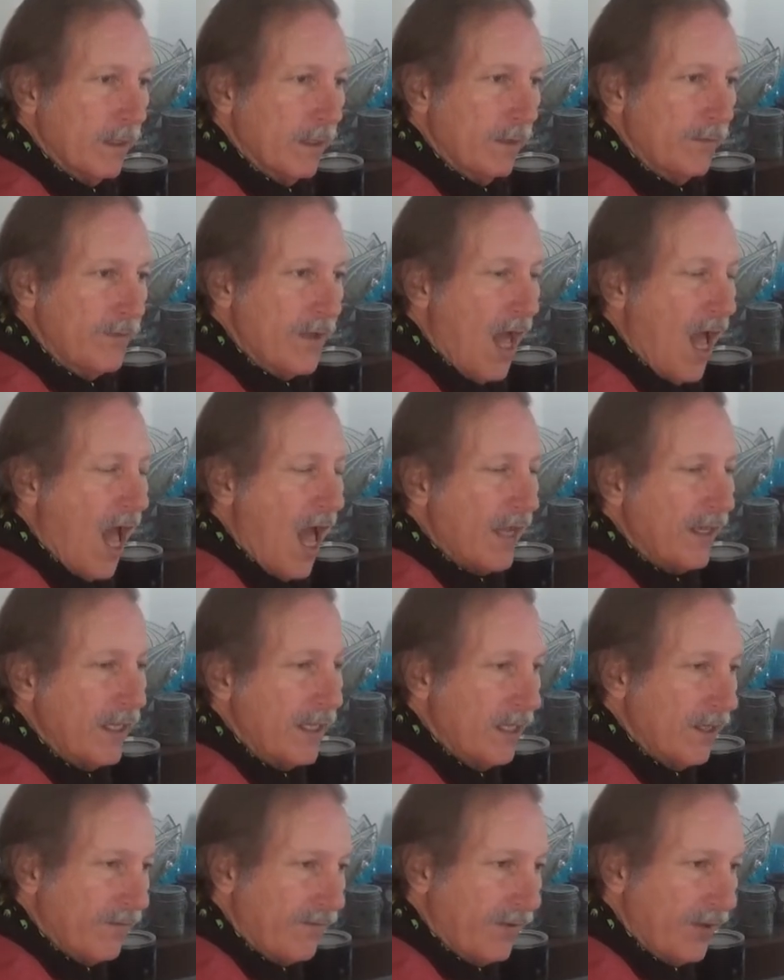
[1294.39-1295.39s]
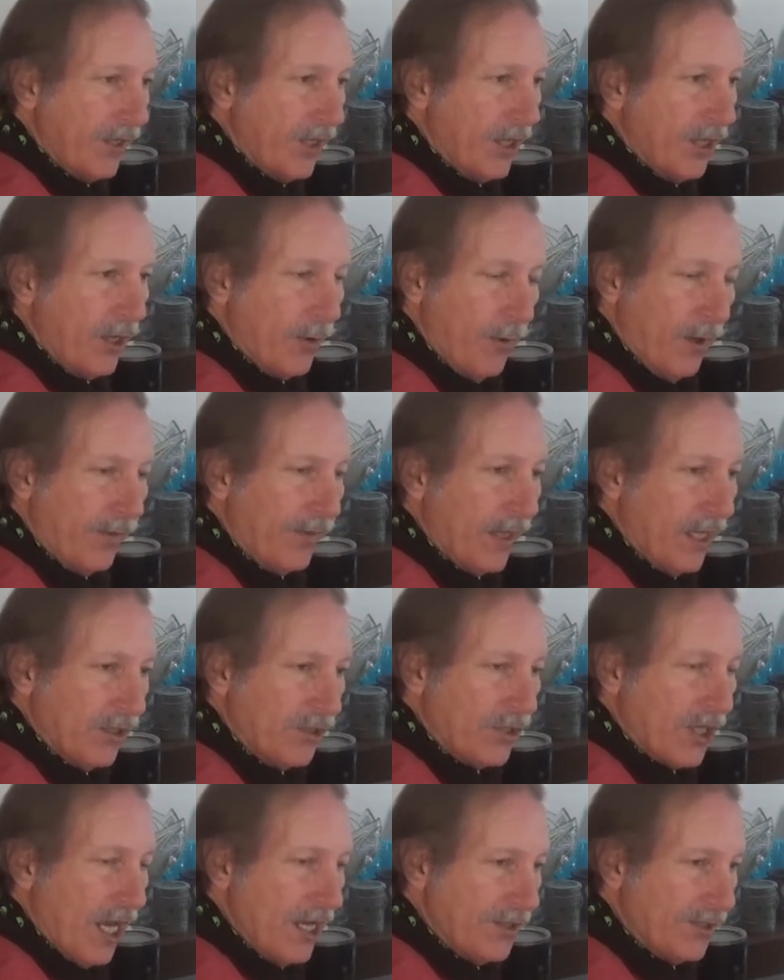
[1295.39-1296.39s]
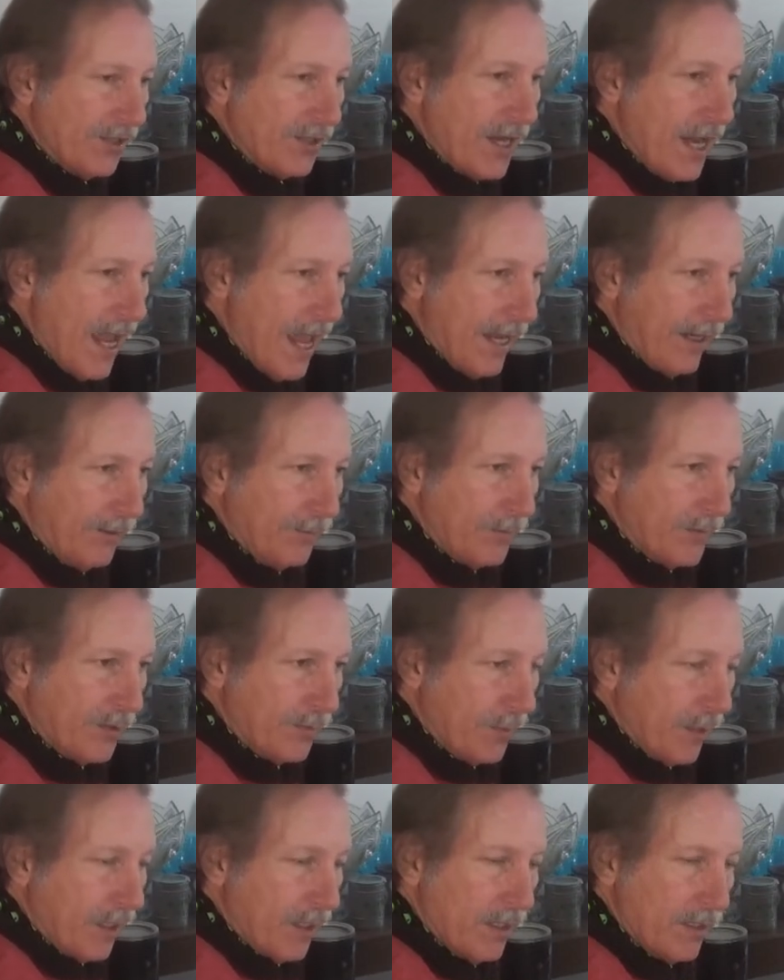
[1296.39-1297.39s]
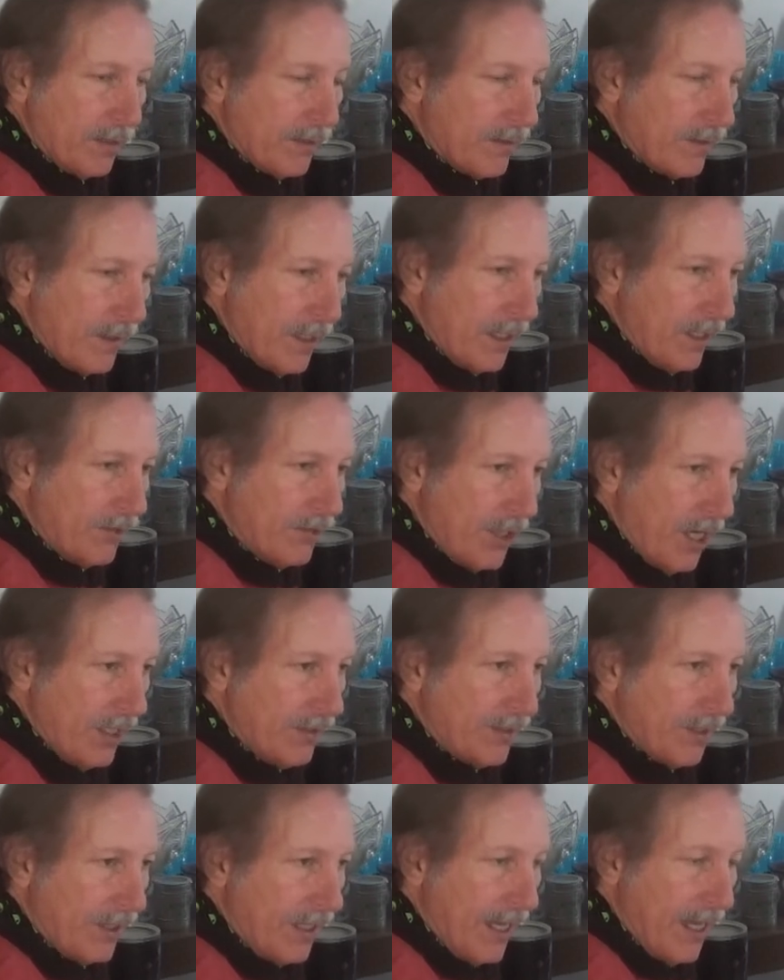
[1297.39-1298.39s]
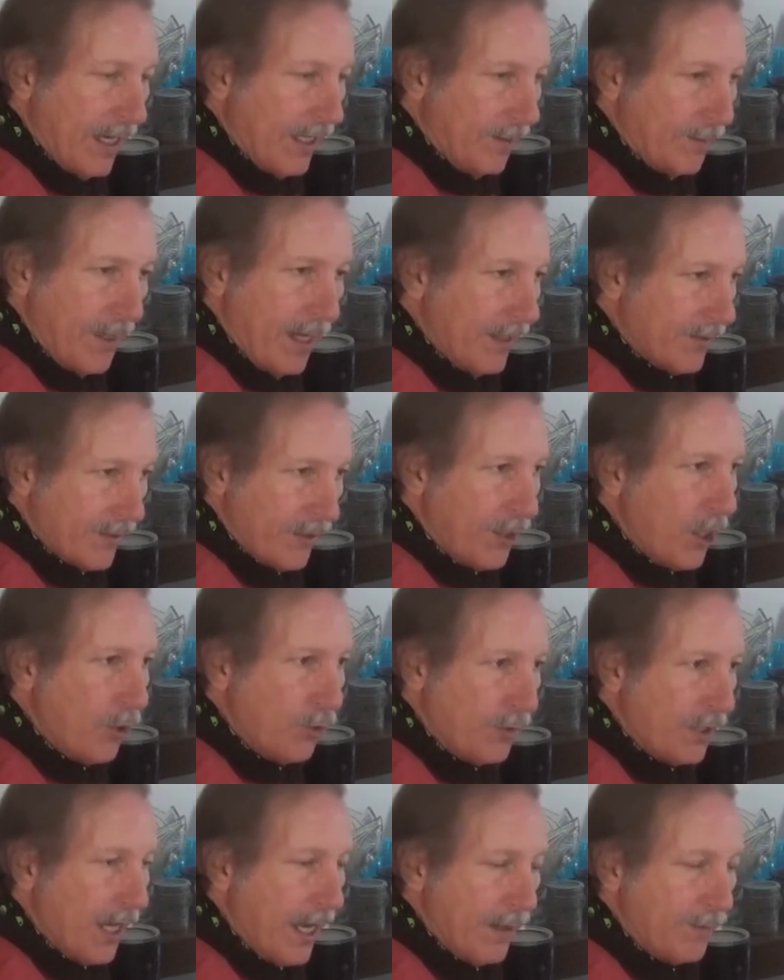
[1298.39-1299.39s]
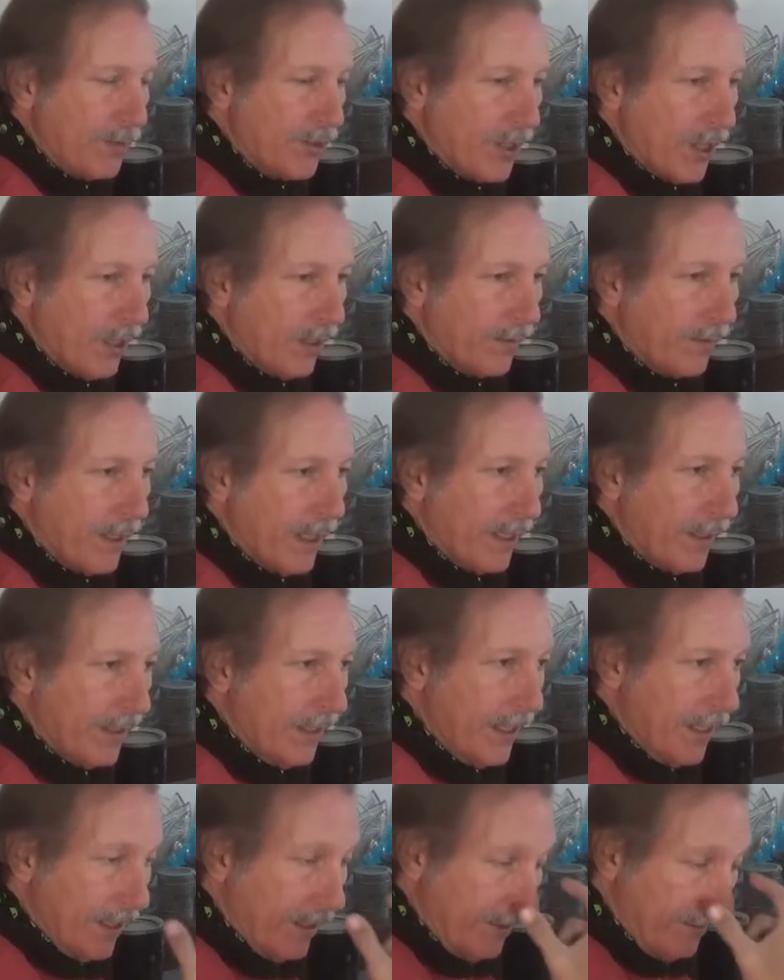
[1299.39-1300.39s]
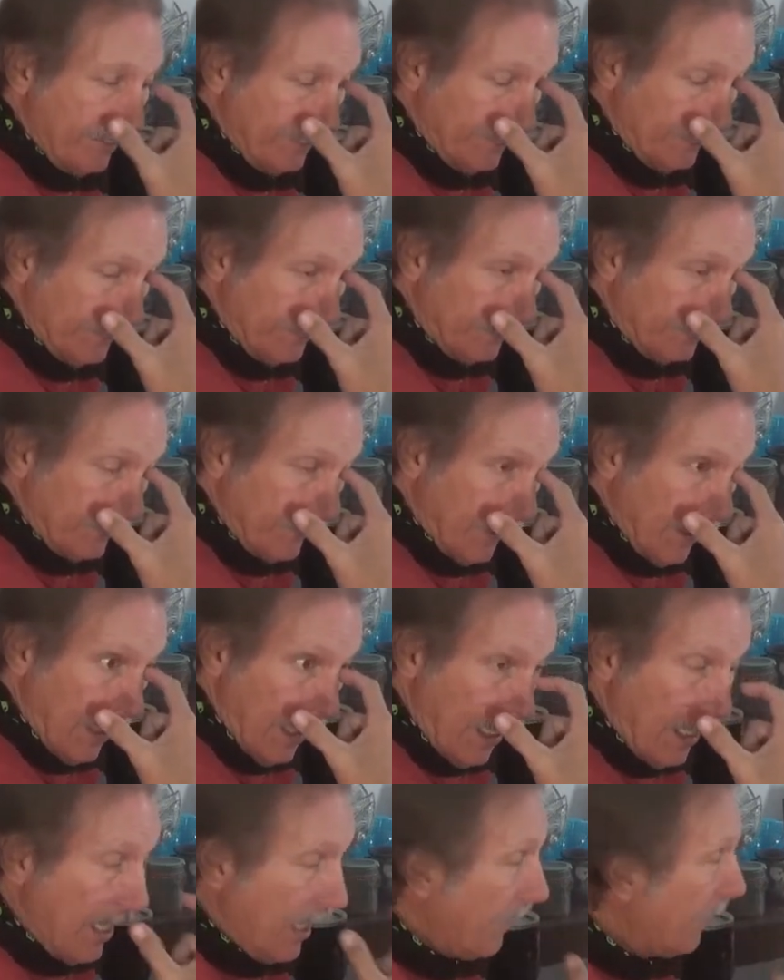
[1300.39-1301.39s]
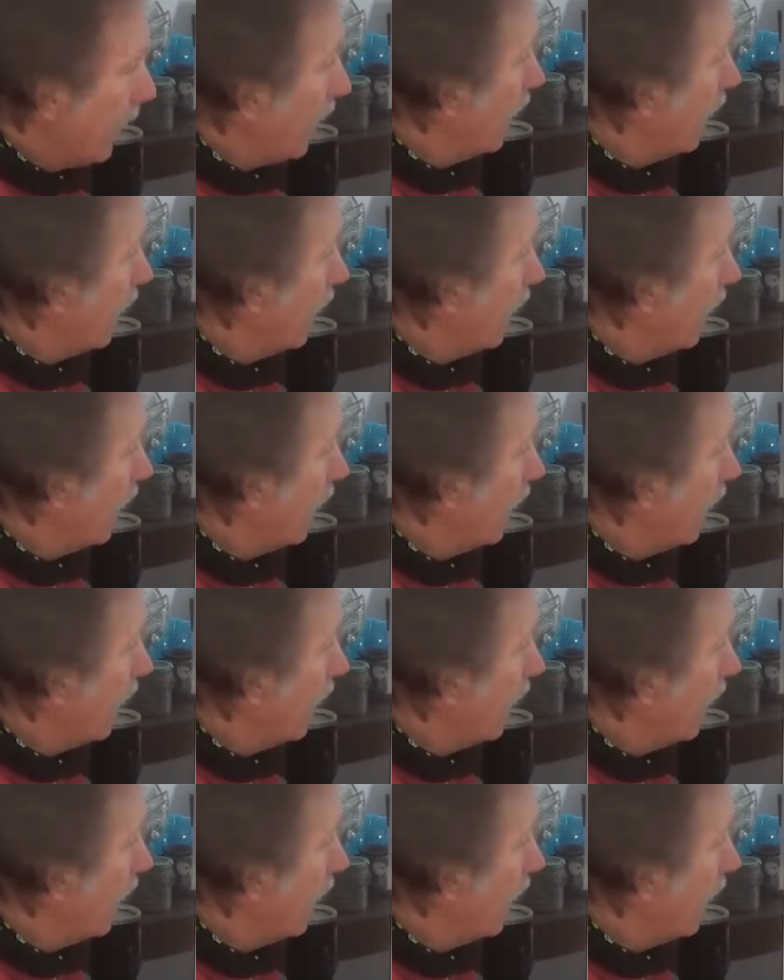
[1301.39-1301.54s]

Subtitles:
not interfere with the adjacent atoms because the adjacent atom has a no time shell around it. And then